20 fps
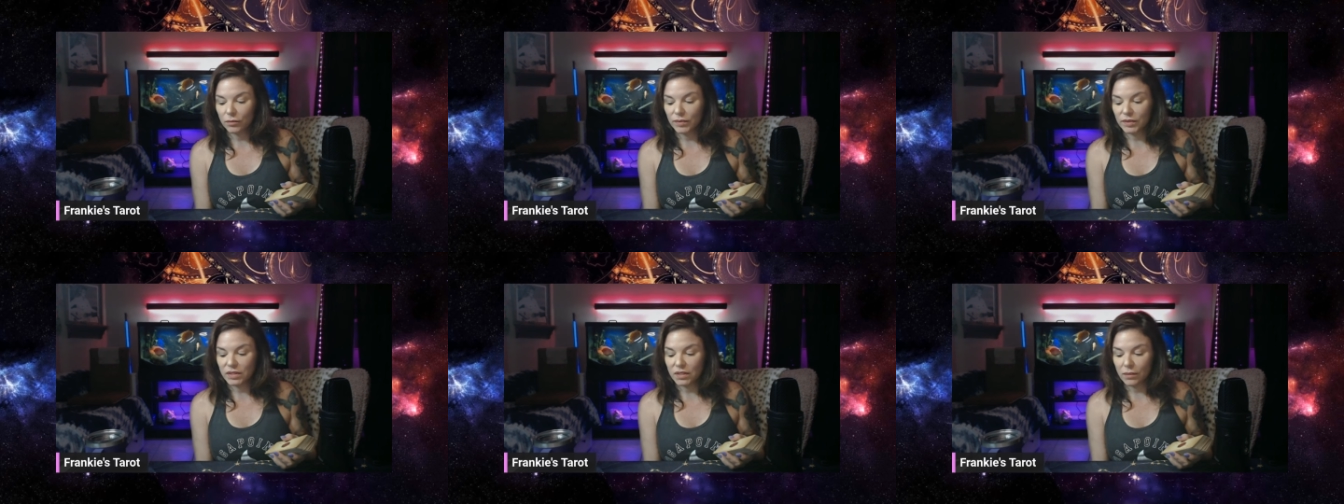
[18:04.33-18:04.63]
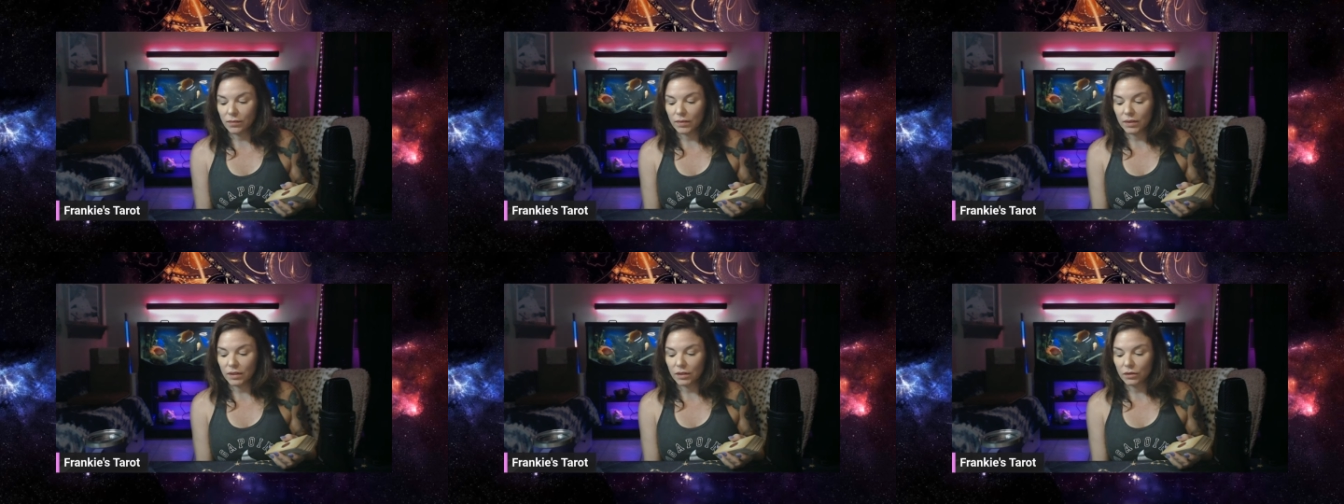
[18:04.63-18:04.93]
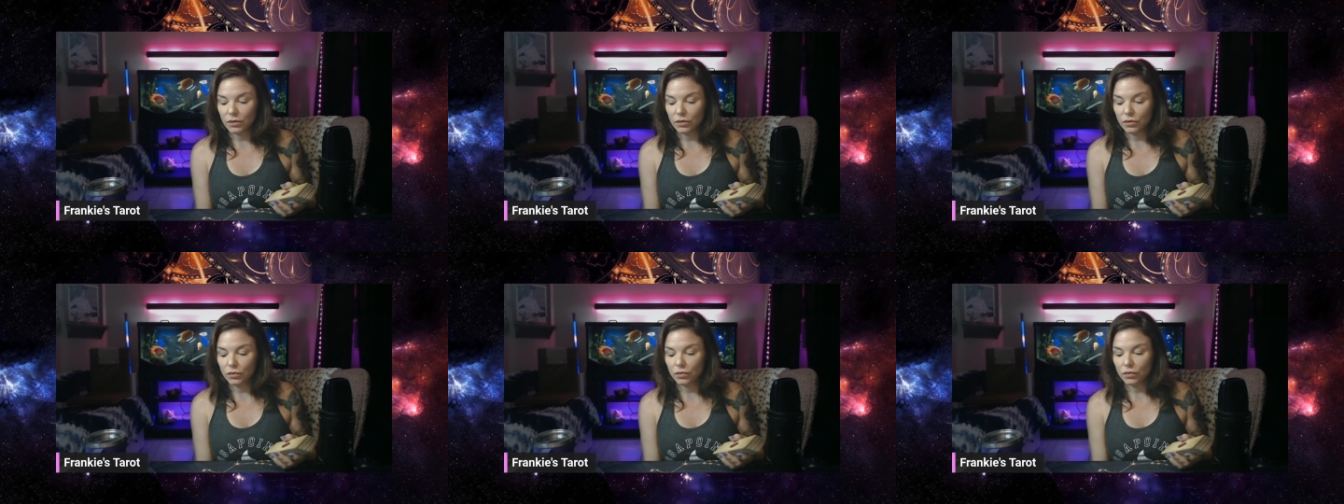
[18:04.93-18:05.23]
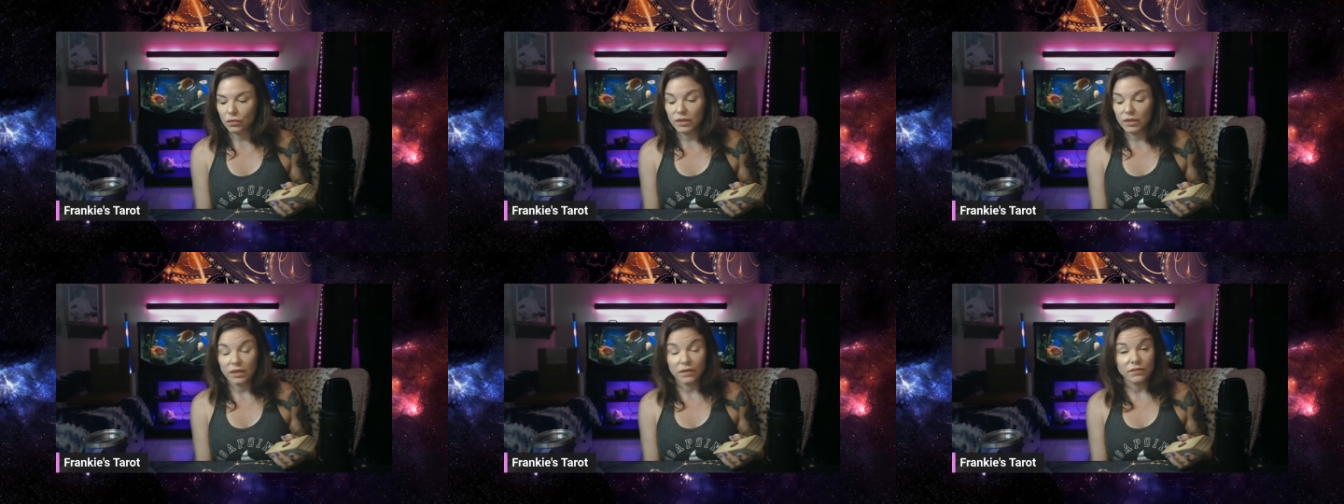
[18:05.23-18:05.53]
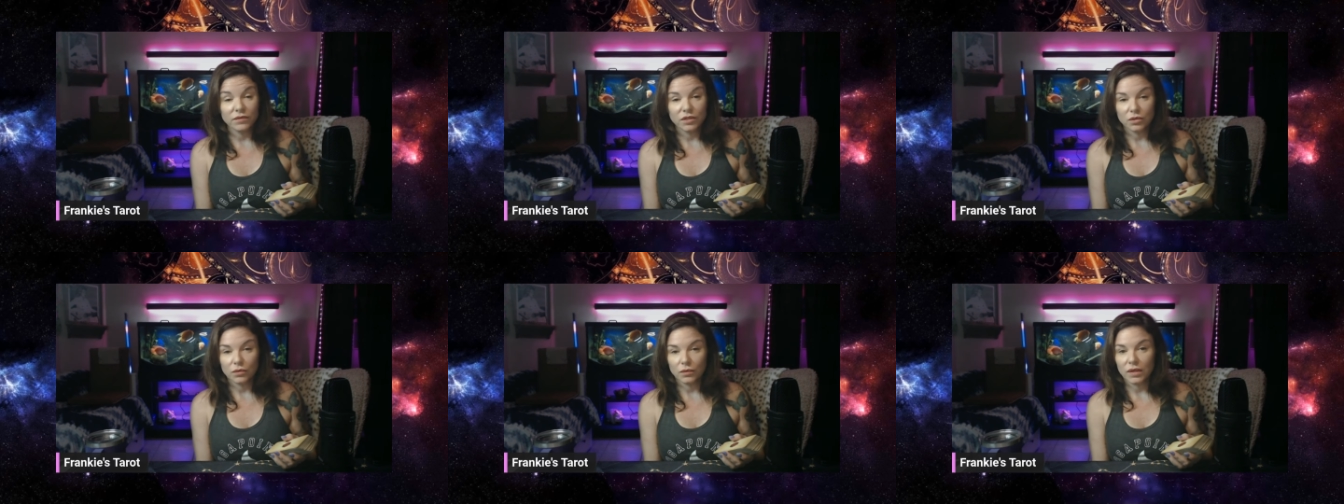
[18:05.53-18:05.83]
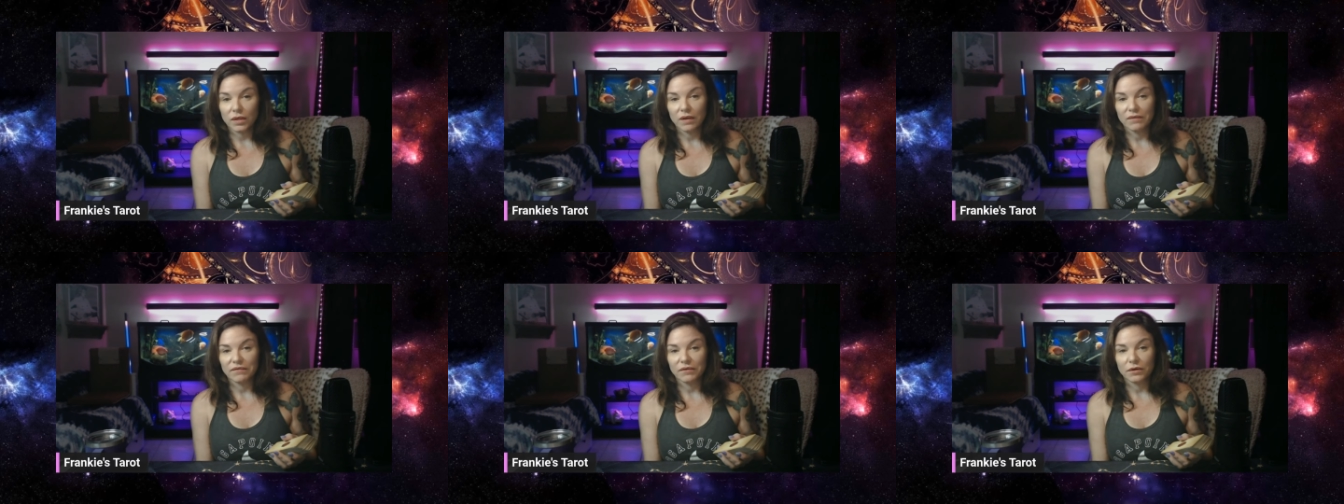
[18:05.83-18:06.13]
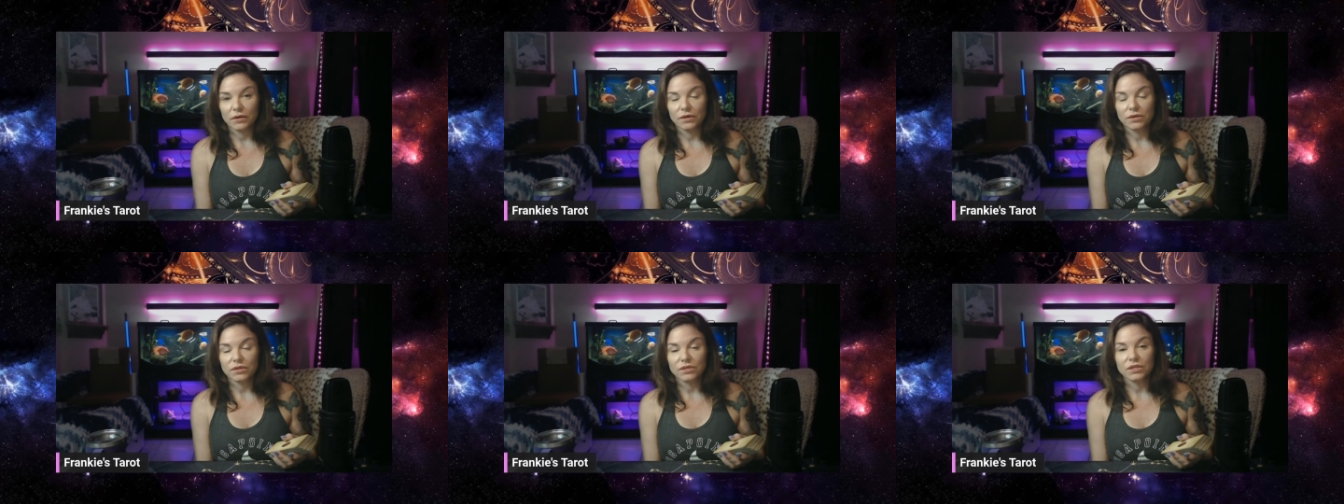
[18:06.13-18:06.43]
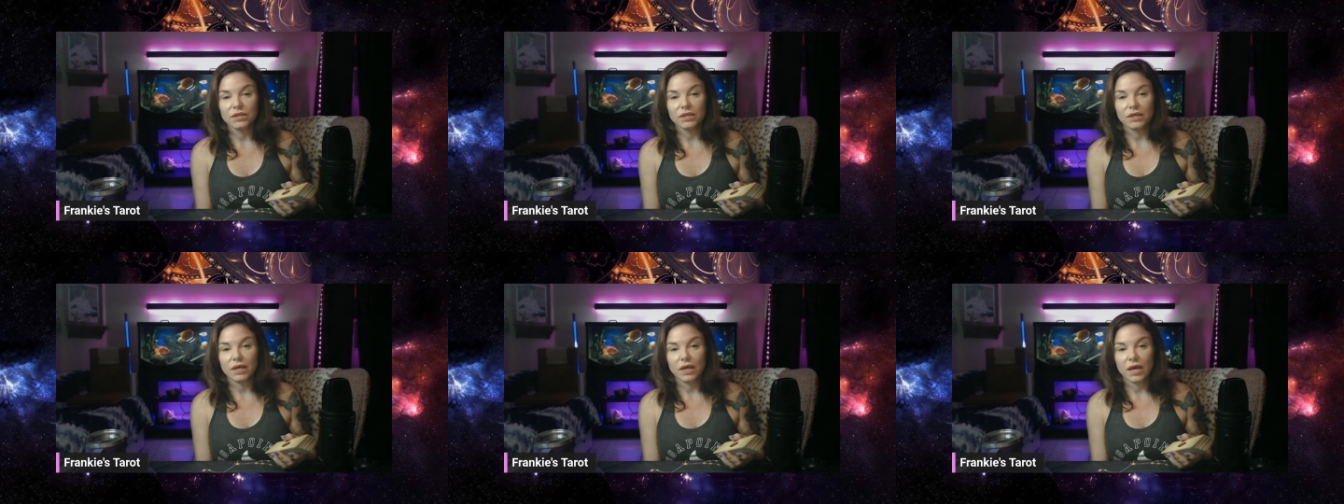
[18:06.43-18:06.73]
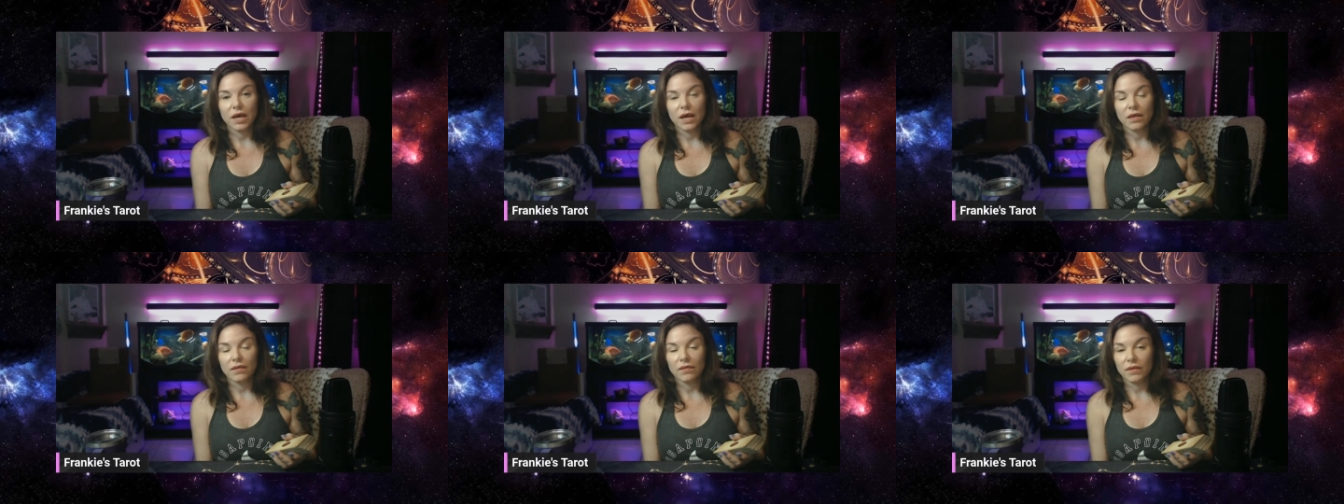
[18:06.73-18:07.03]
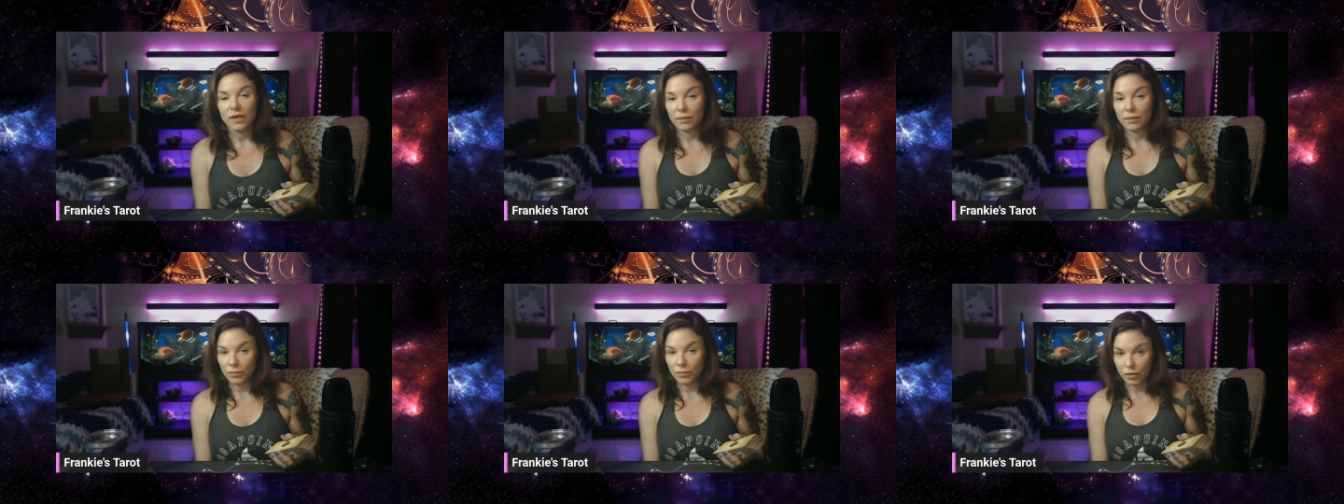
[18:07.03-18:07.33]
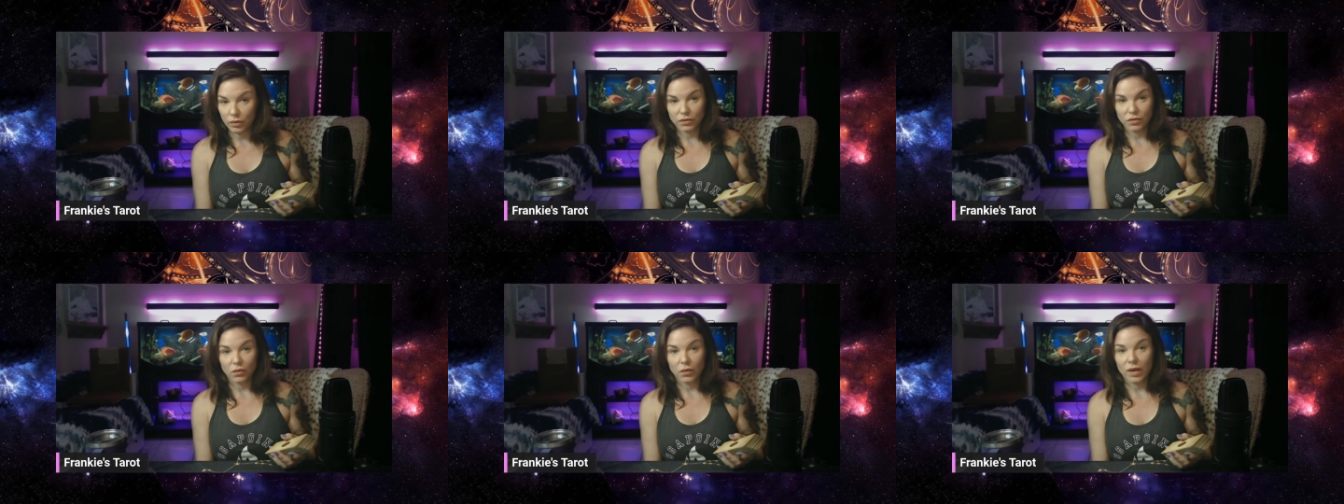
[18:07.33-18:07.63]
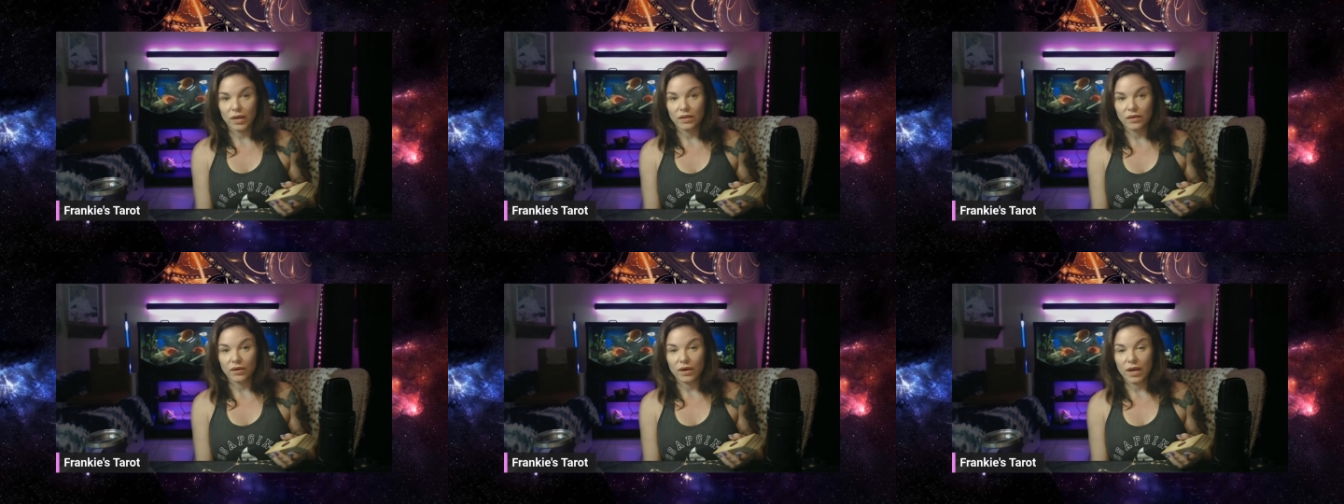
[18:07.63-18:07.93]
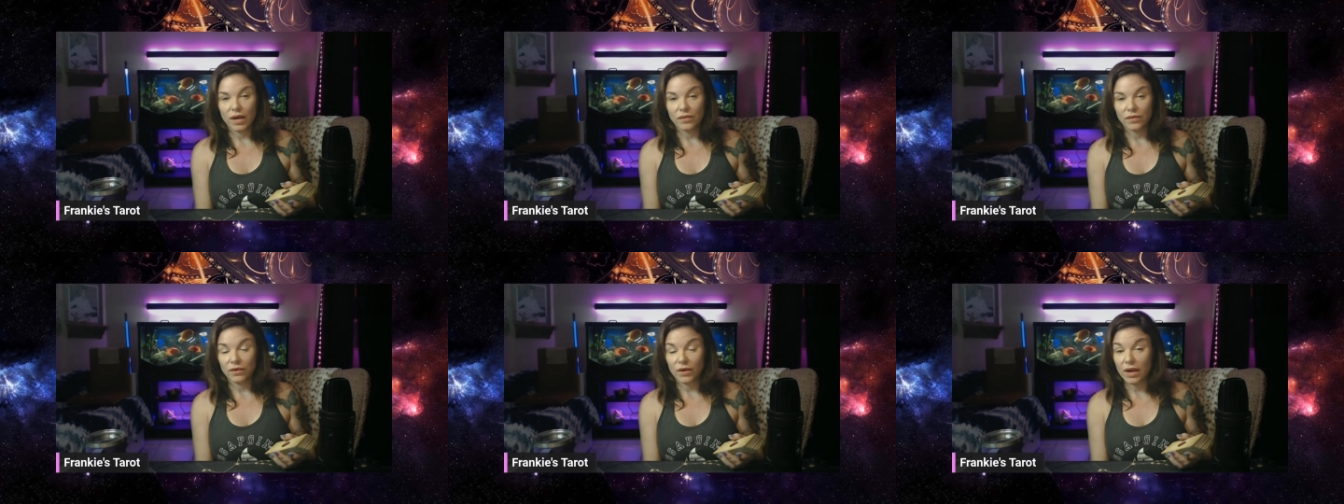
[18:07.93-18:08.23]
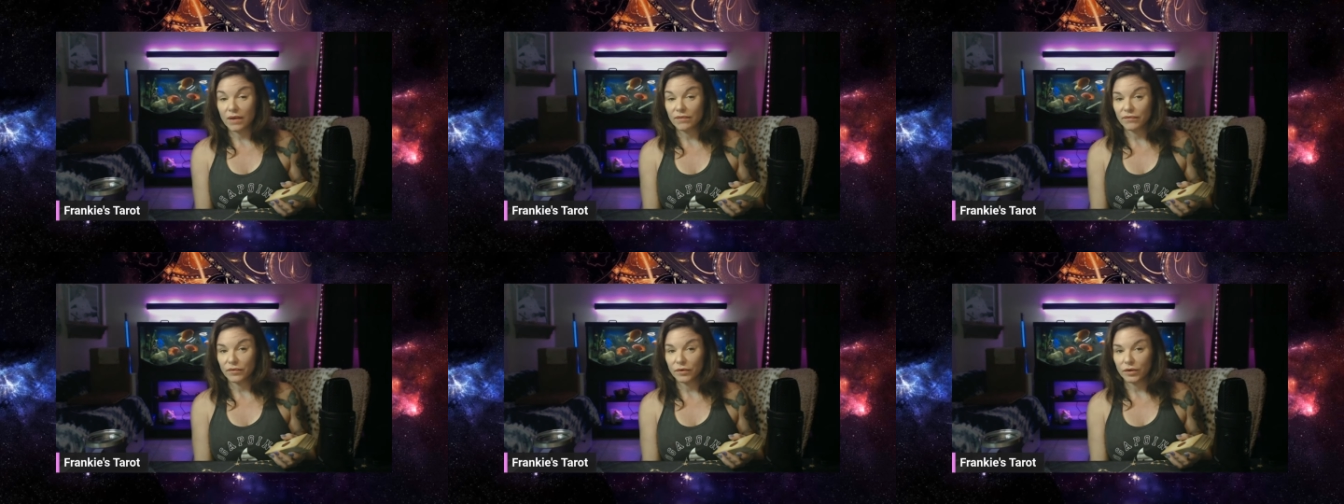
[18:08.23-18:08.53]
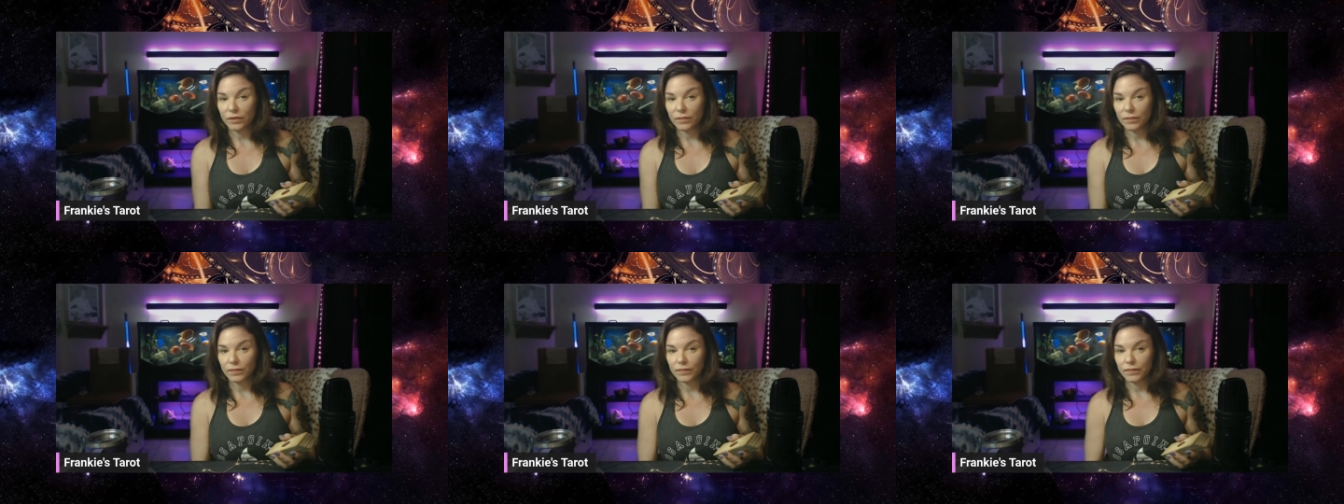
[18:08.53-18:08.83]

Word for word: somebody who gives to it at first and then pulls away their effort.